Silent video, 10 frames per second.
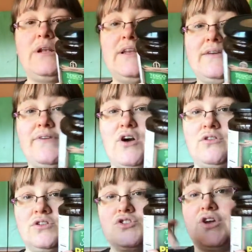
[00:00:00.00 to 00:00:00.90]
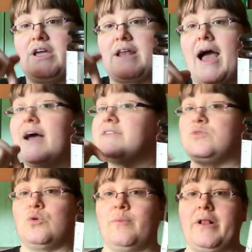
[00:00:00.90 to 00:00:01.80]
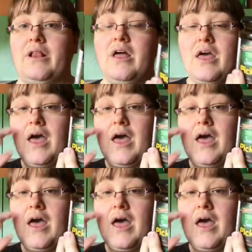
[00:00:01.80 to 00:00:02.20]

leave it on the screen as normal.